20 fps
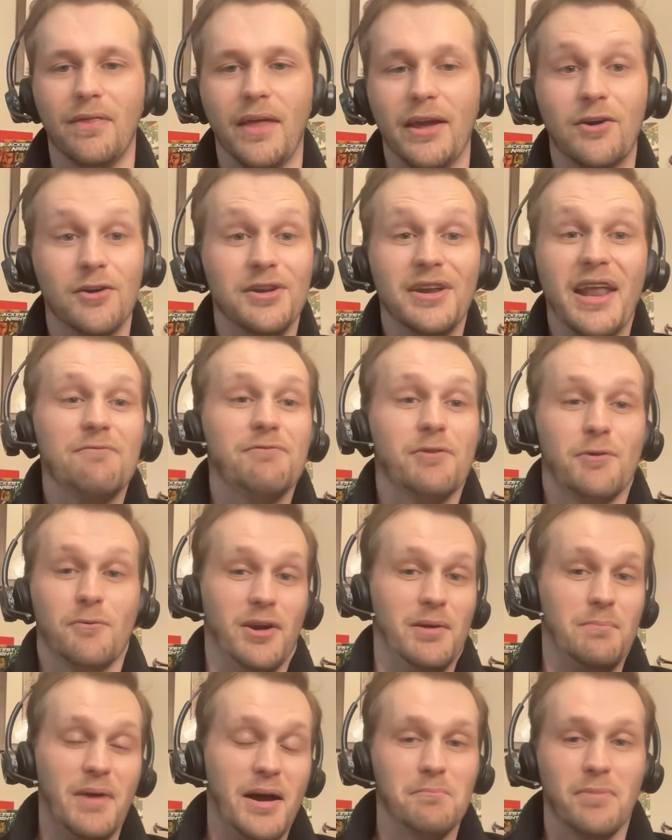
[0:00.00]
they sure. could never
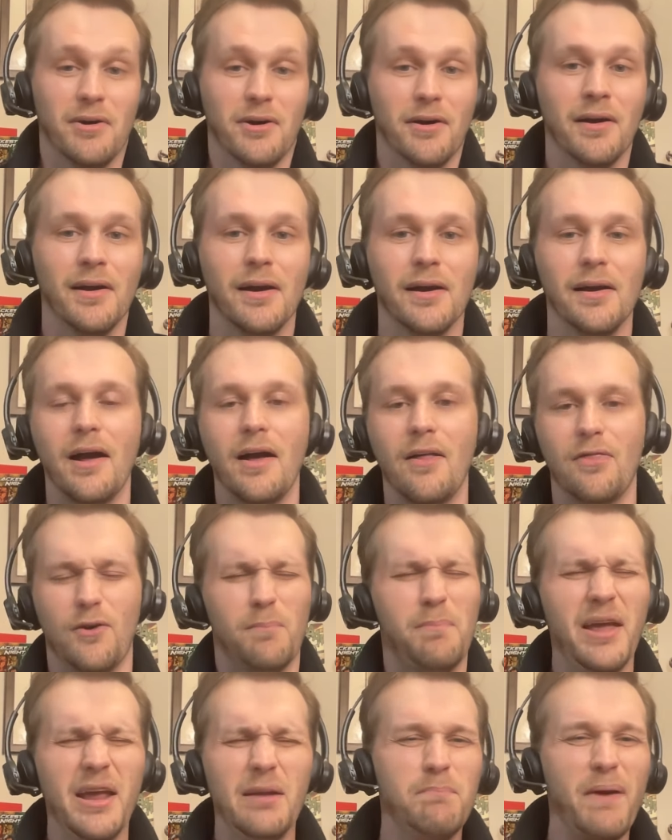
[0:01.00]
remember
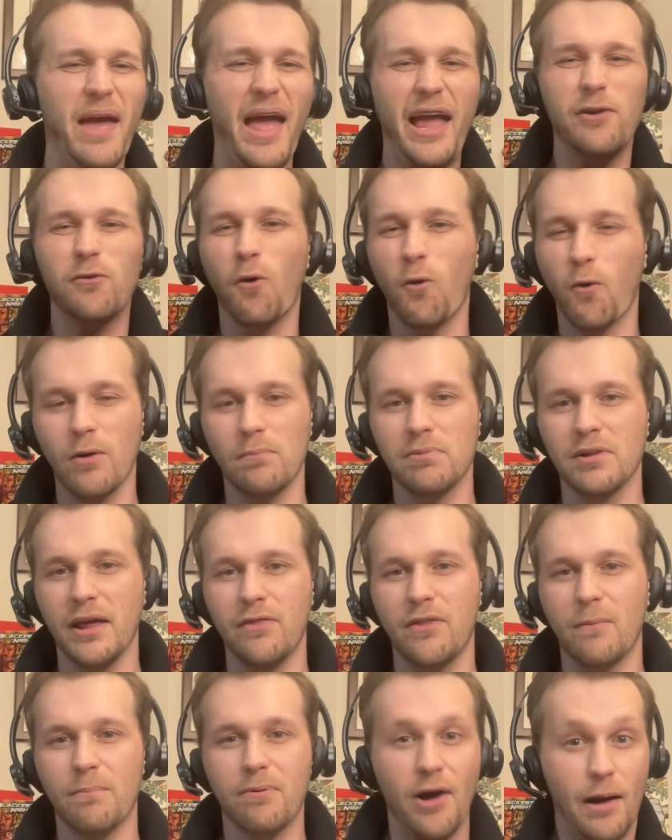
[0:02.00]
they're being paid
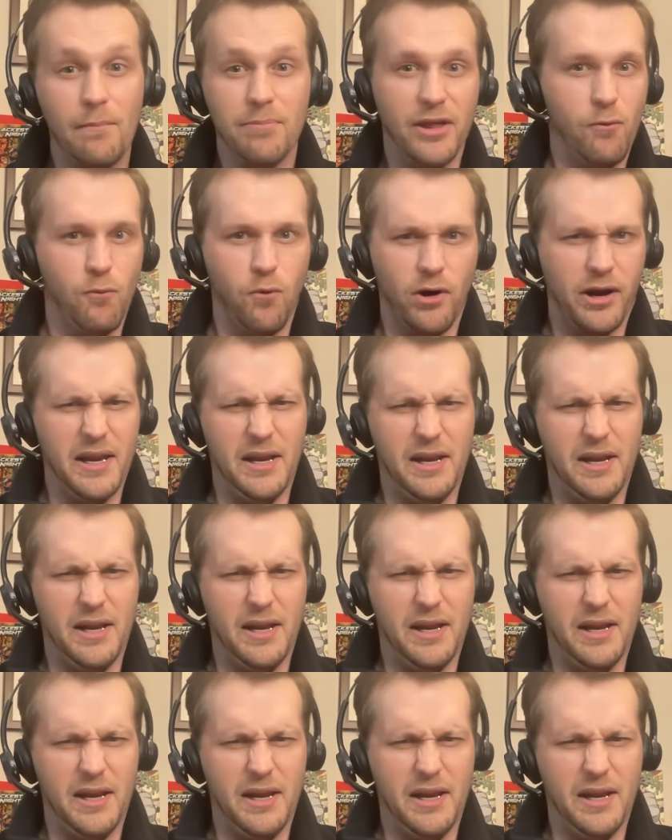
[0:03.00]
horribly. They're probably working